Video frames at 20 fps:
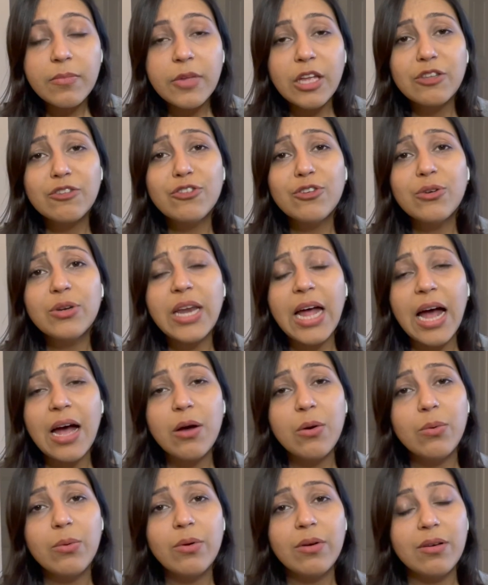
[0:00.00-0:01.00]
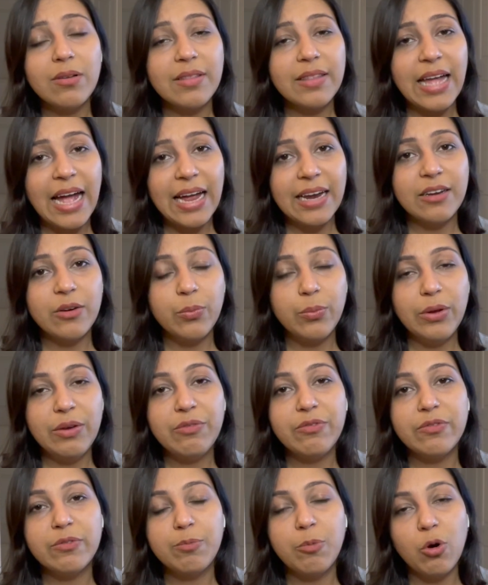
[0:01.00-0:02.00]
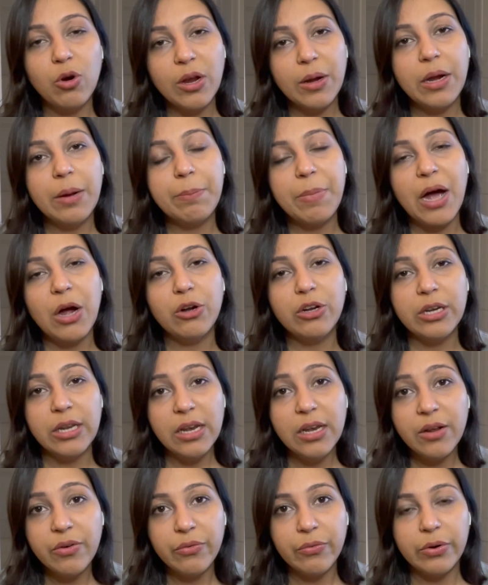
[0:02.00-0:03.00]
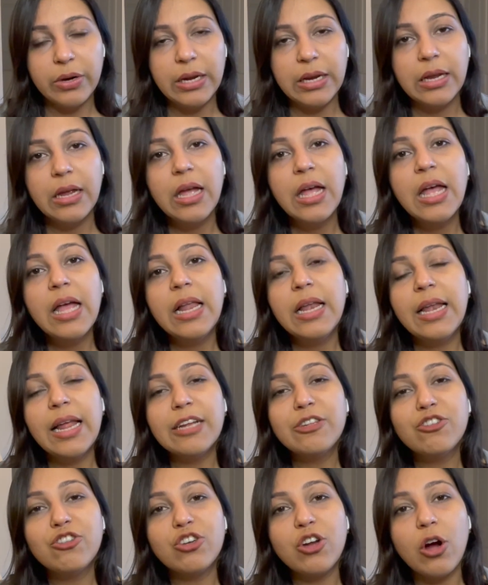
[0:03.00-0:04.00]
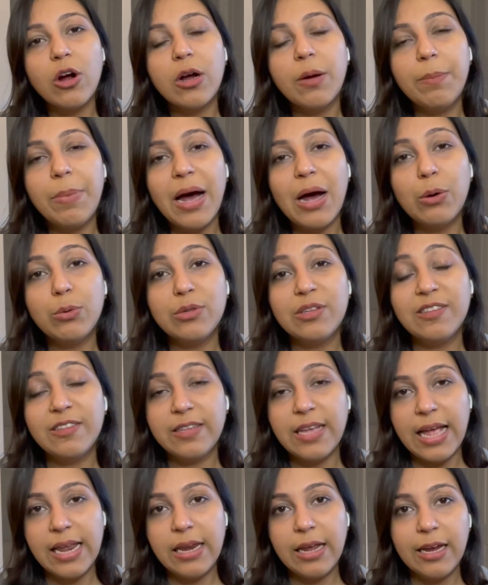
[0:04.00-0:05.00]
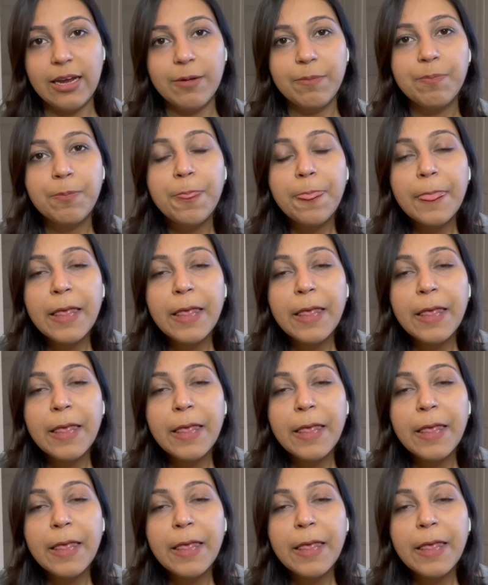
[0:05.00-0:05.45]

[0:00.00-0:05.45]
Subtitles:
So now that we've spoken about delivery, let's talk about selling.